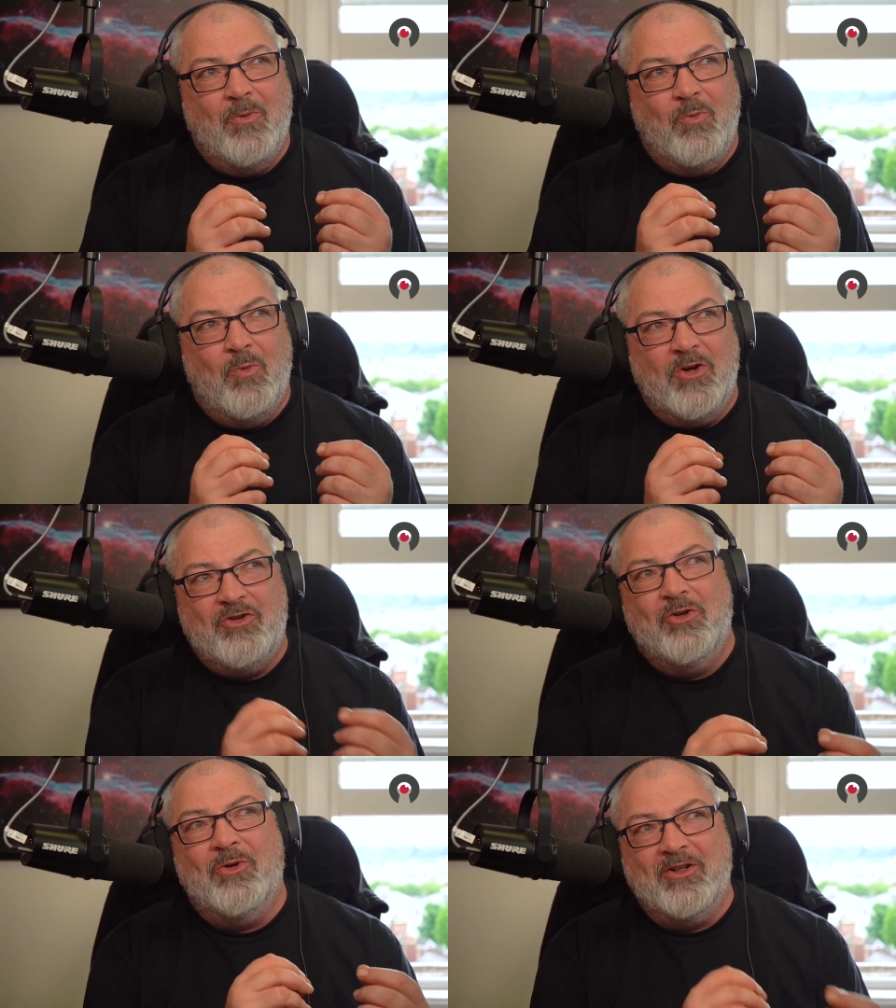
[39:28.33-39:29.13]

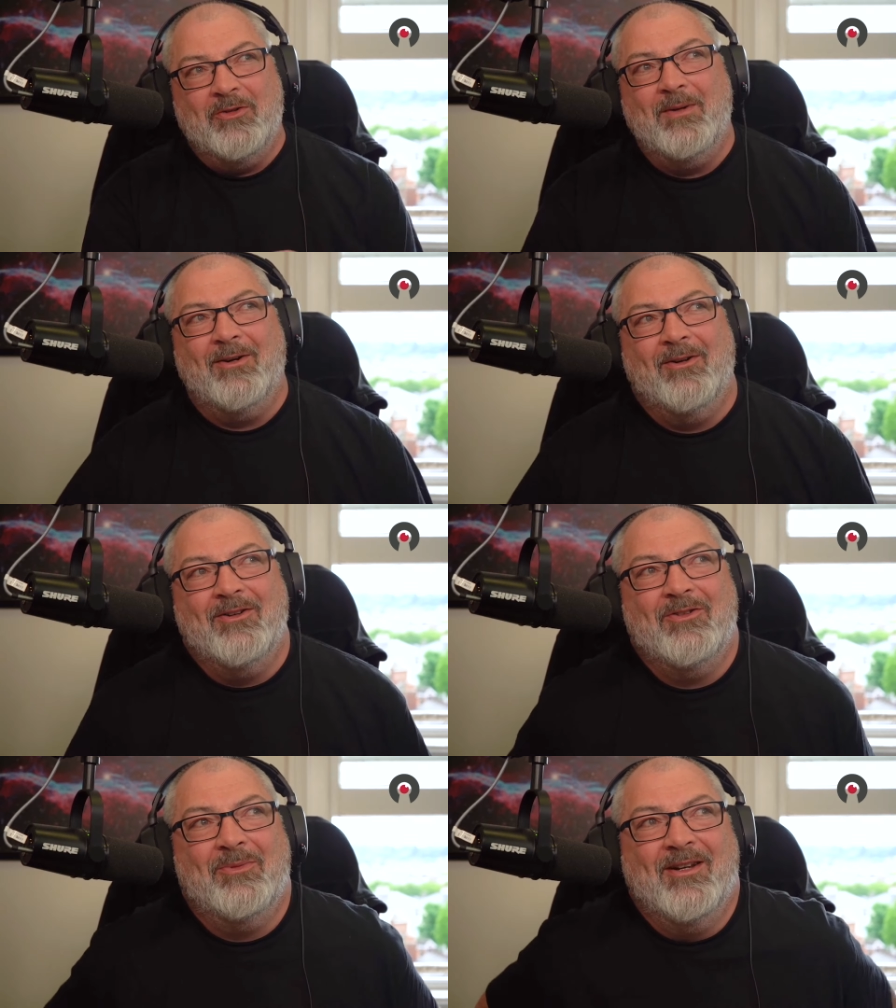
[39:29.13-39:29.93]
What's your
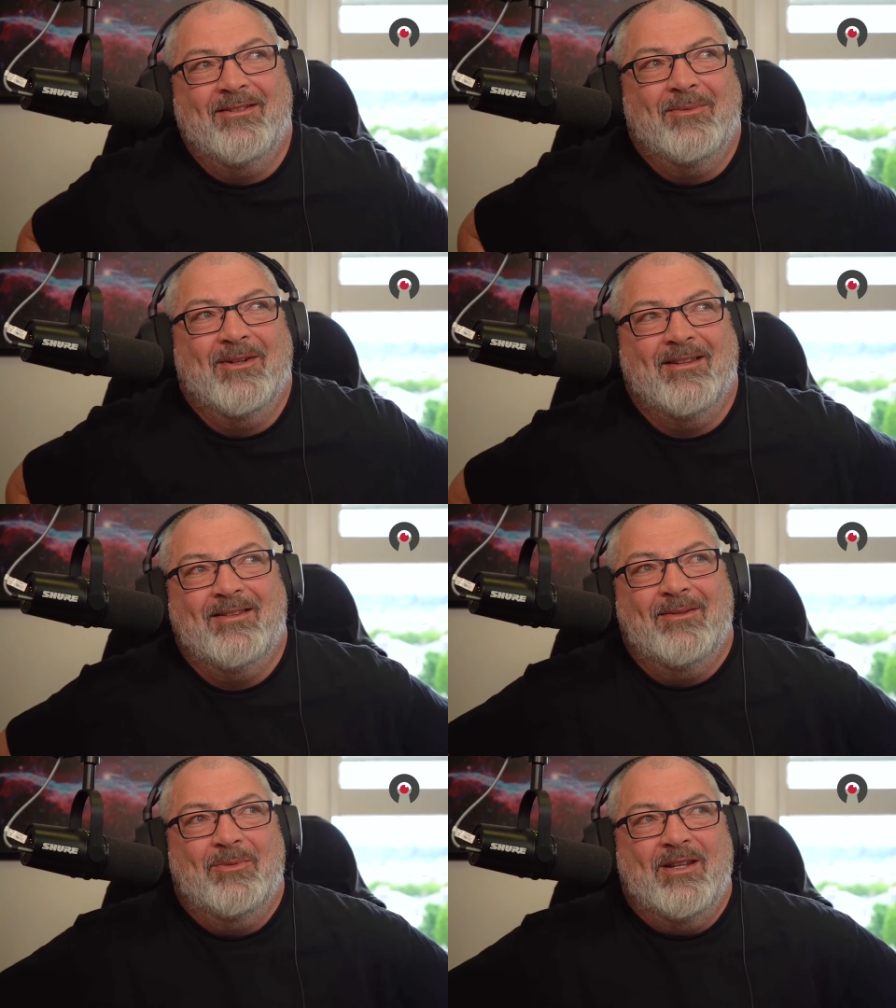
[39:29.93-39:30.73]
experience with with
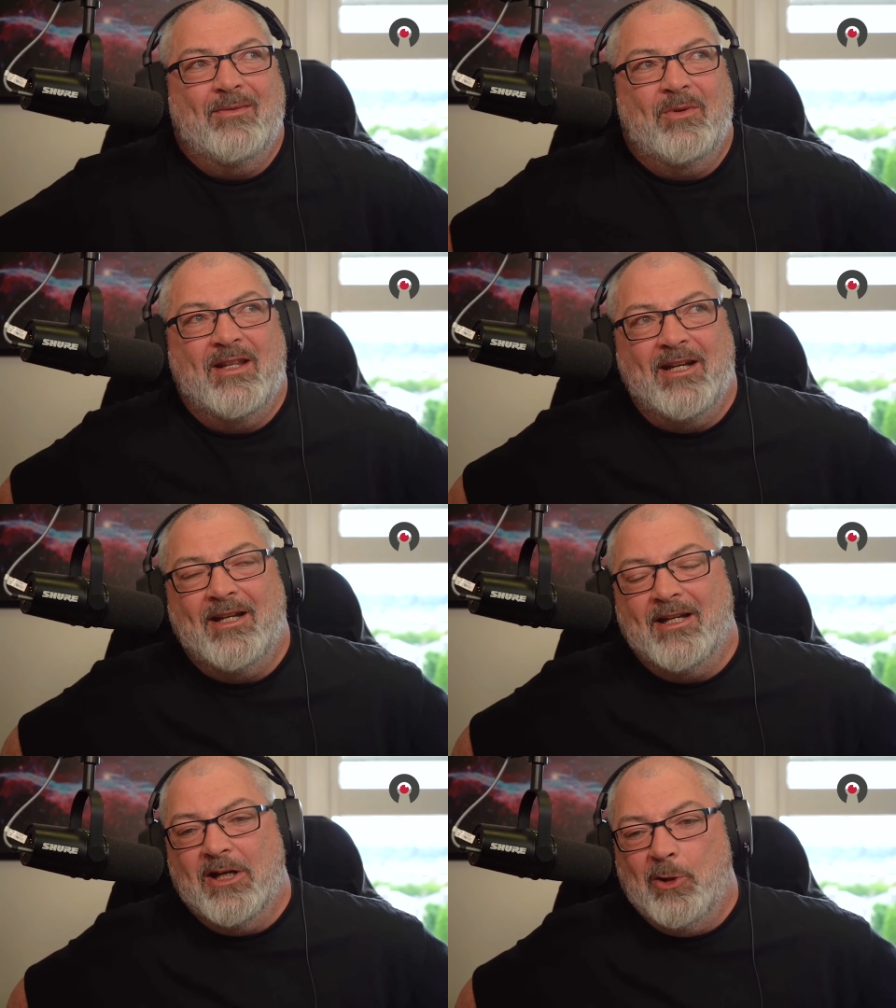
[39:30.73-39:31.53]
with with
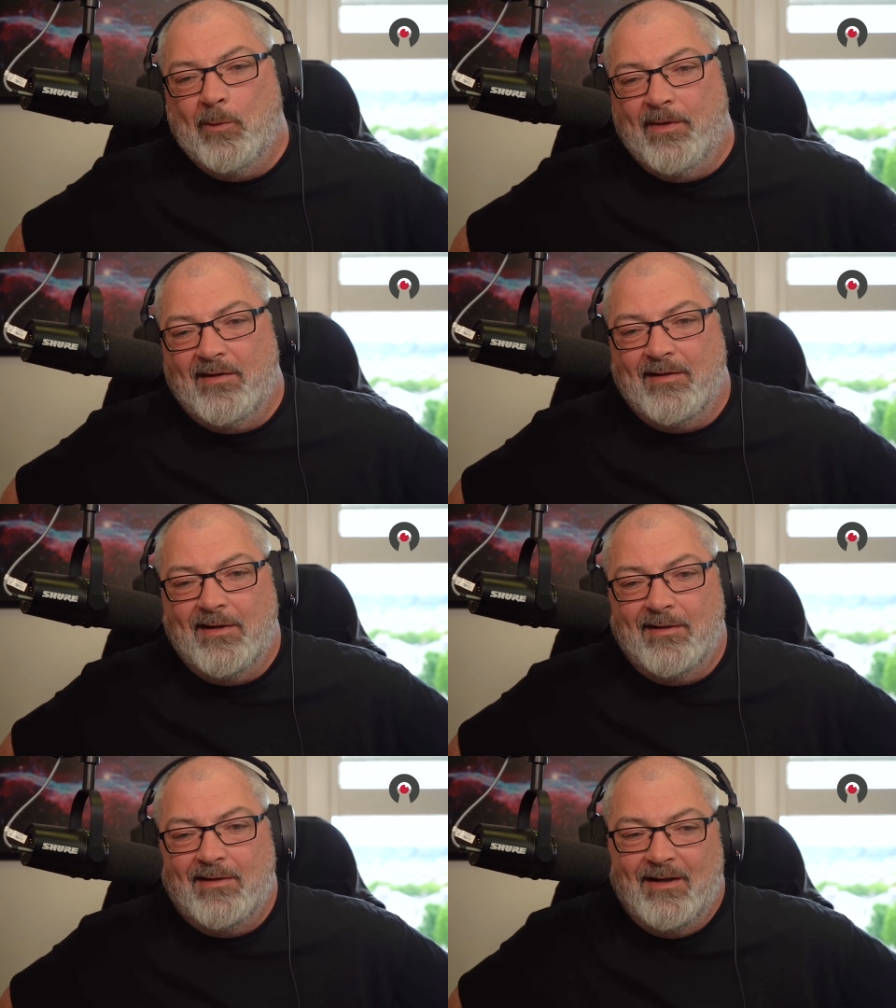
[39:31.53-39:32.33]
ego
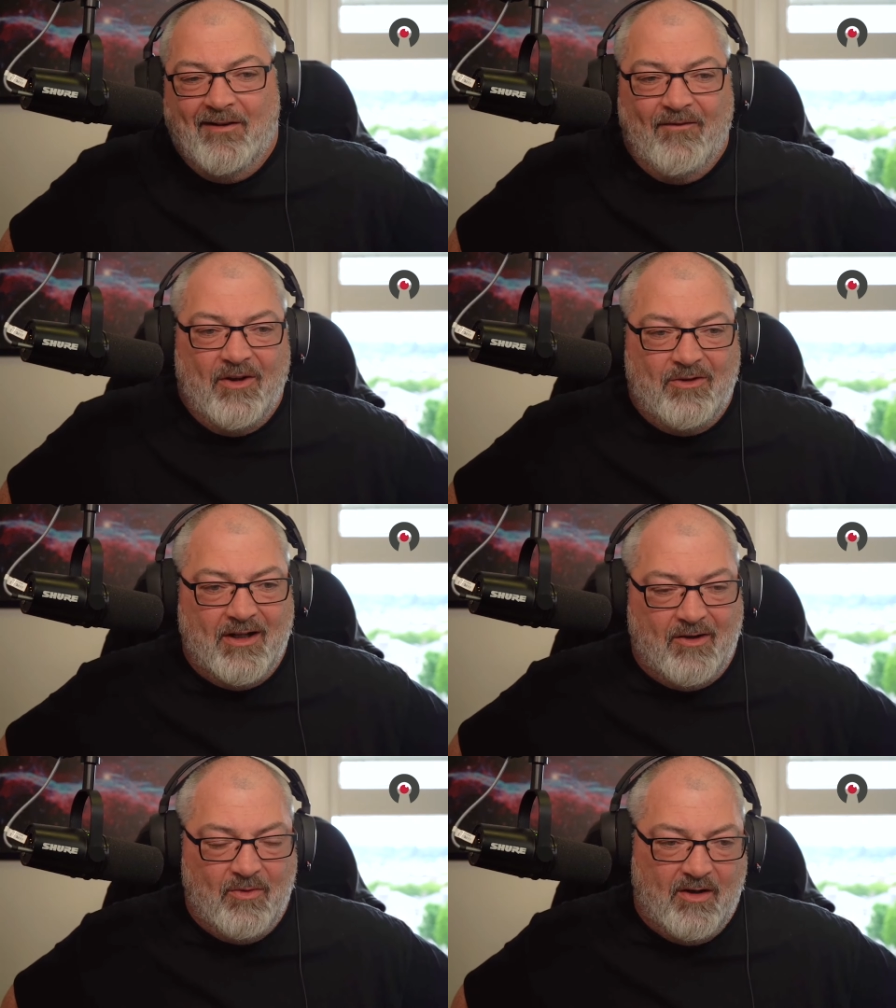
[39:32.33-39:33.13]
business, the
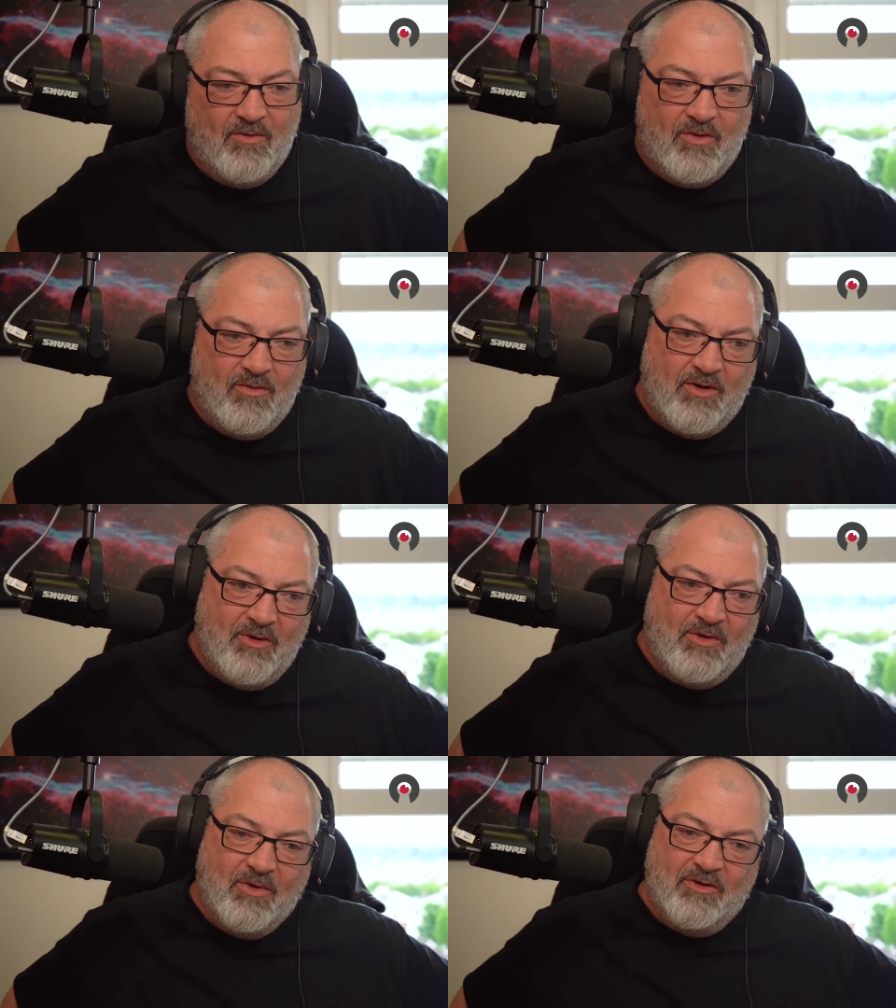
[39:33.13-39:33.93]
infosec world? What what are
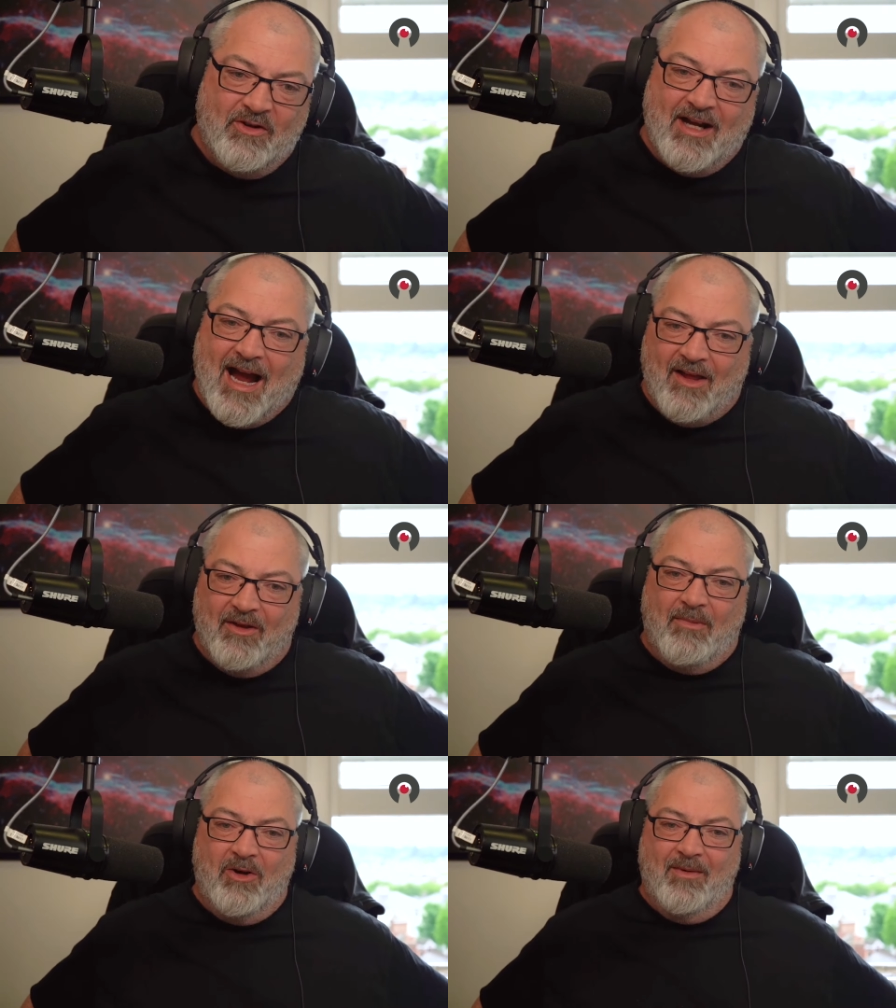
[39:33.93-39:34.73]
your thoughts on it at
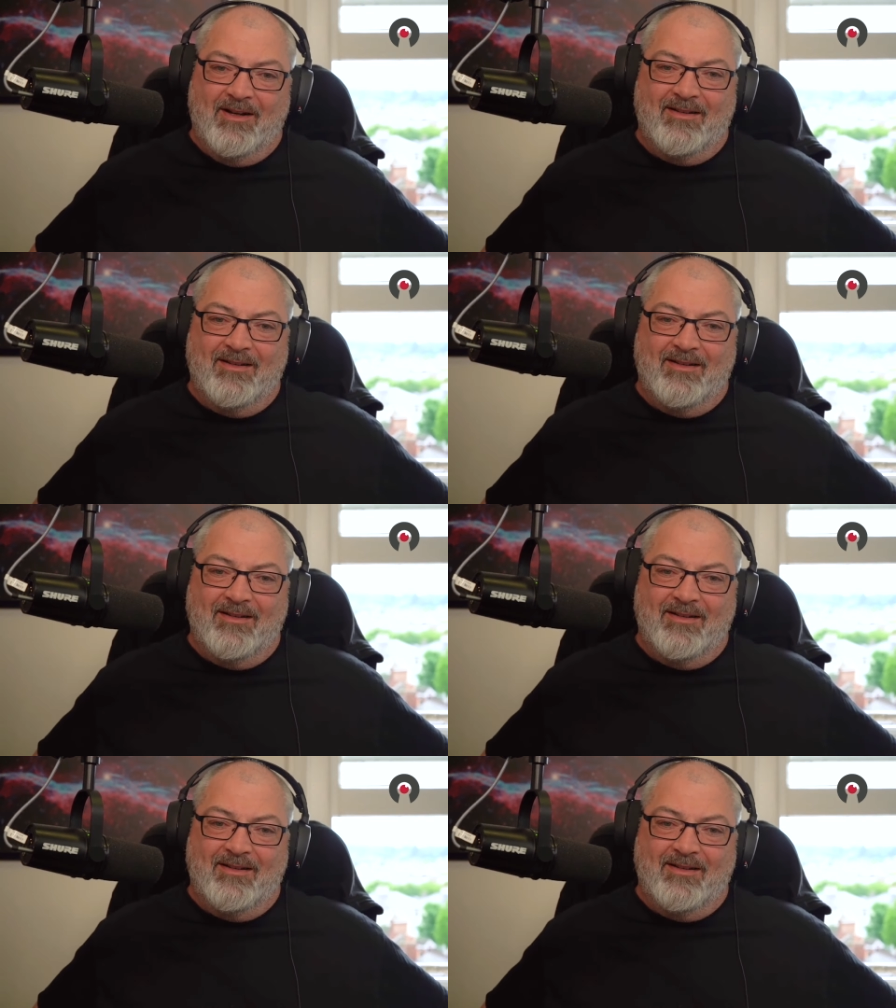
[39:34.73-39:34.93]
the moment